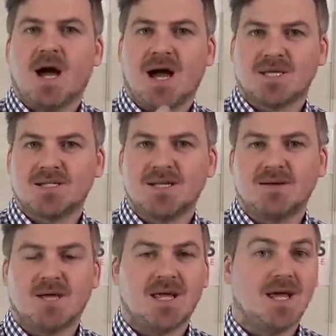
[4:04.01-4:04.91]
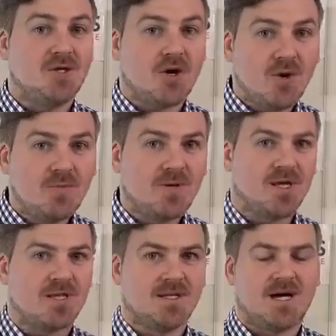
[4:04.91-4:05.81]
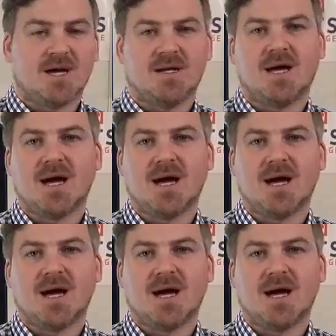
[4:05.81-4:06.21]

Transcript: actually interpreting the data,